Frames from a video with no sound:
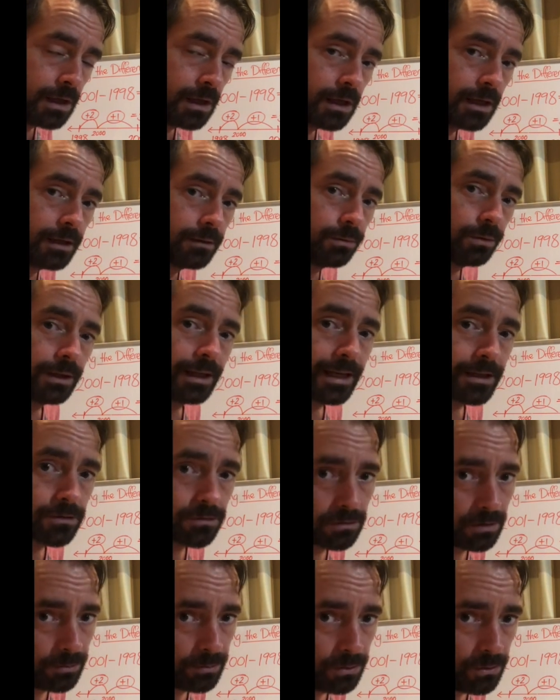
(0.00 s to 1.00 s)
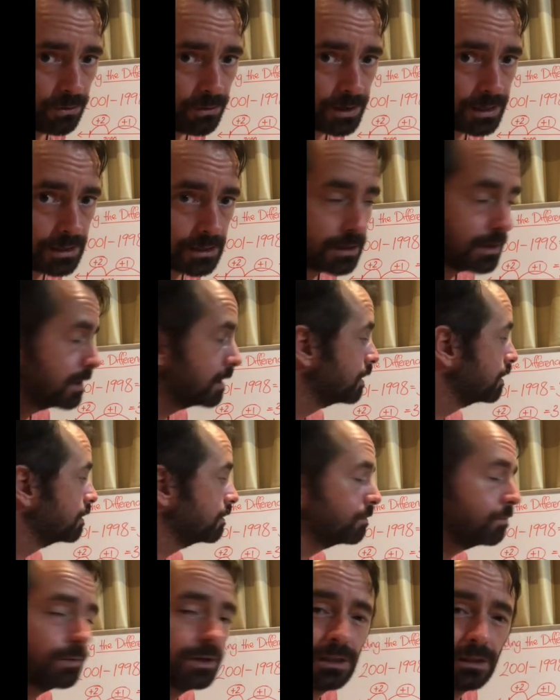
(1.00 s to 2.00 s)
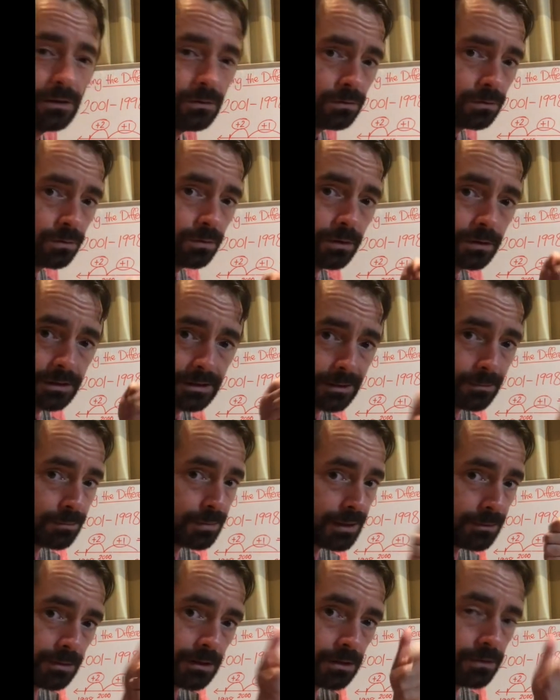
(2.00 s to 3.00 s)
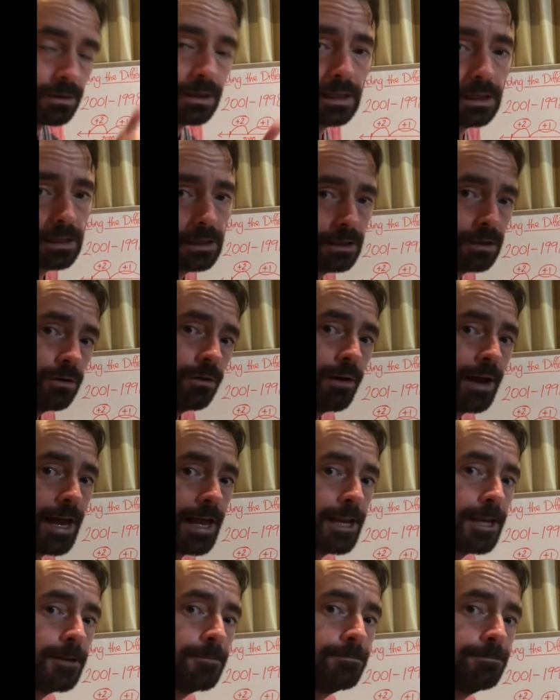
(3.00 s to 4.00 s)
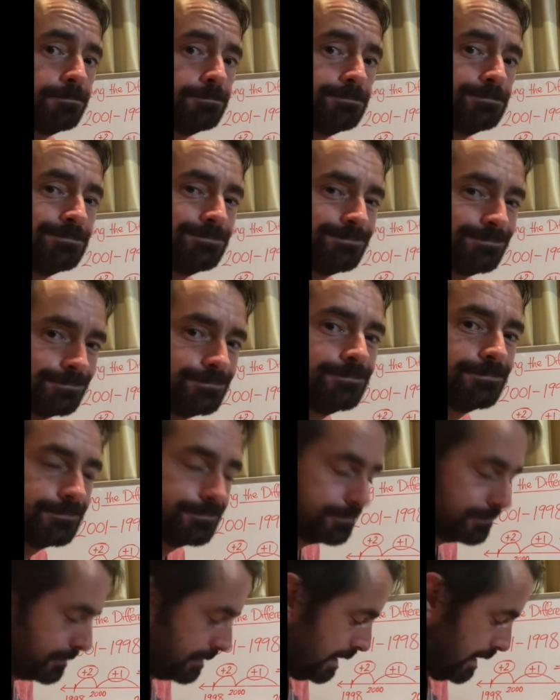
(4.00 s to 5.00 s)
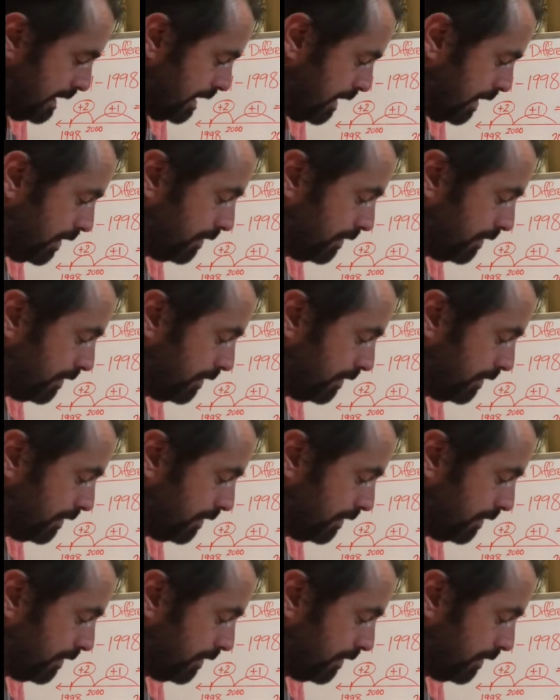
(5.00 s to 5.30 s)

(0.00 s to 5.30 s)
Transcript: it will get to a point where you will simply be doing it in your head. All